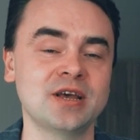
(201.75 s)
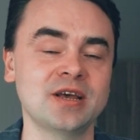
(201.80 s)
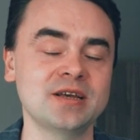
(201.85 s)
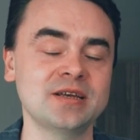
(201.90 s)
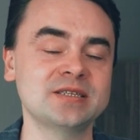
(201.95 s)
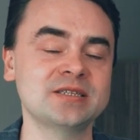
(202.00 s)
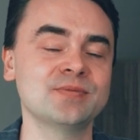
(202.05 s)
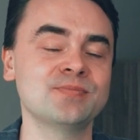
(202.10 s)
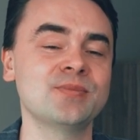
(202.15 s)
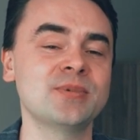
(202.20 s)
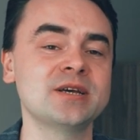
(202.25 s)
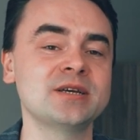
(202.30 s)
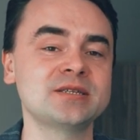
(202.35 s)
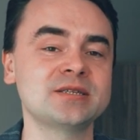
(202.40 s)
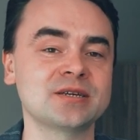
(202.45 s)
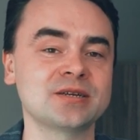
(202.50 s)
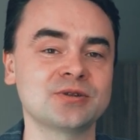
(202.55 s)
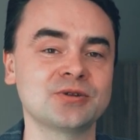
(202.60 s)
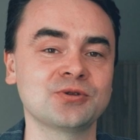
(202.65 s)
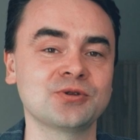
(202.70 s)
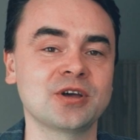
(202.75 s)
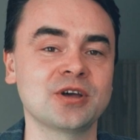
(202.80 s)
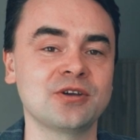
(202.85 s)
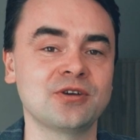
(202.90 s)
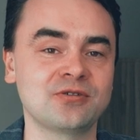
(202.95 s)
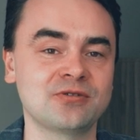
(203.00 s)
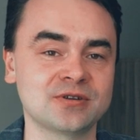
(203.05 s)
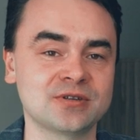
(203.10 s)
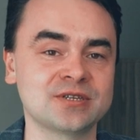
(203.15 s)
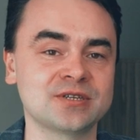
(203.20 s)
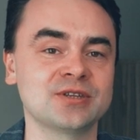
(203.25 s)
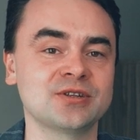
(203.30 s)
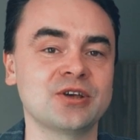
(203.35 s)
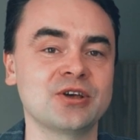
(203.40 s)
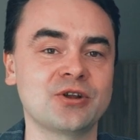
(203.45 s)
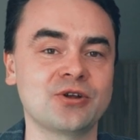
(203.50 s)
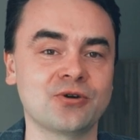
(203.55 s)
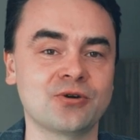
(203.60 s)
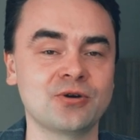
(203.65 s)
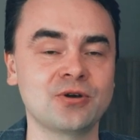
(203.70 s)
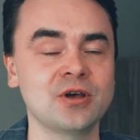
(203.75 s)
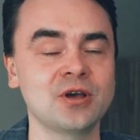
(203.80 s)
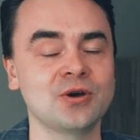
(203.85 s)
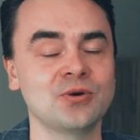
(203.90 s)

It's a basic non-coherence scenario.